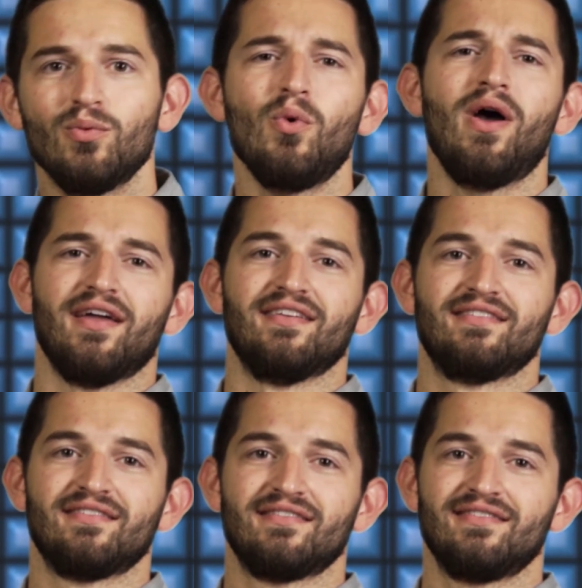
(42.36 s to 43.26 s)
Wait,
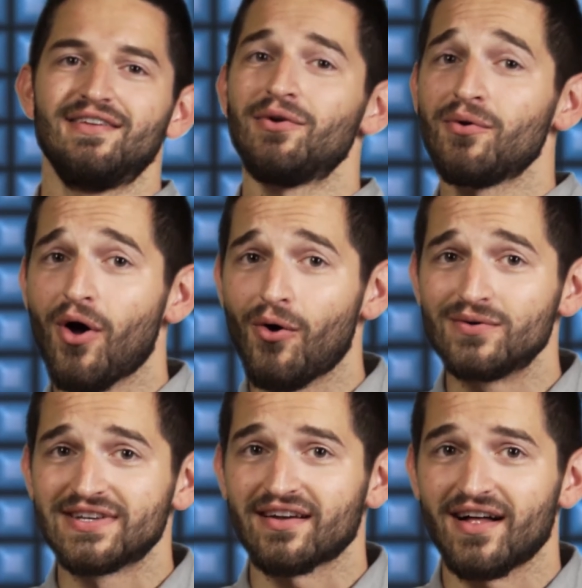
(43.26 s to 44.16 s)
you don't know
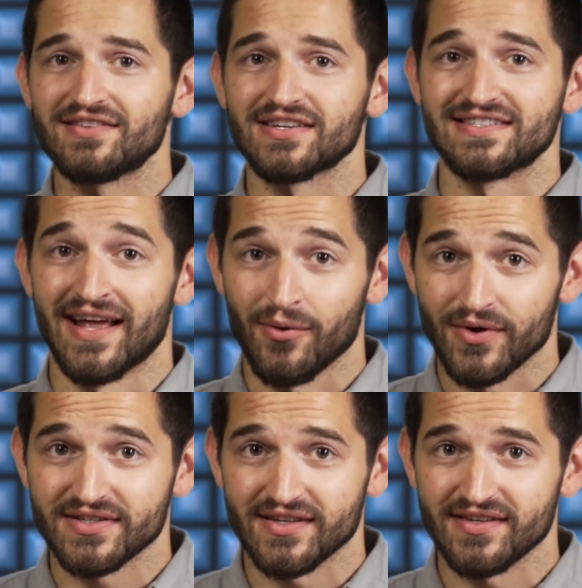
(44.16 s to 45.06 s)
who TechLogix
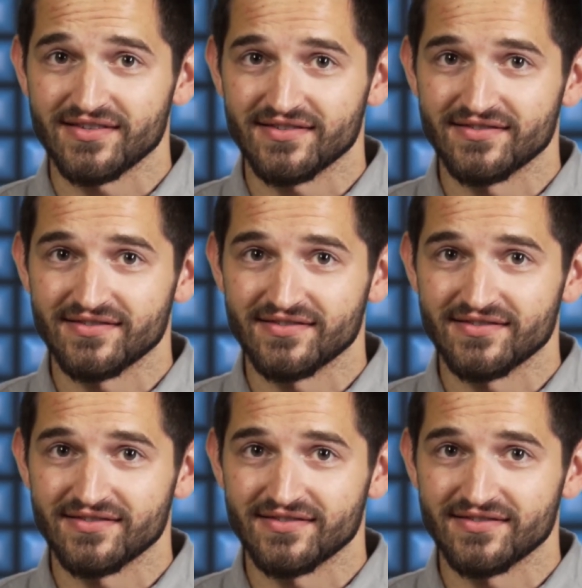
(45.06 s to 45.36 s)
Networx is?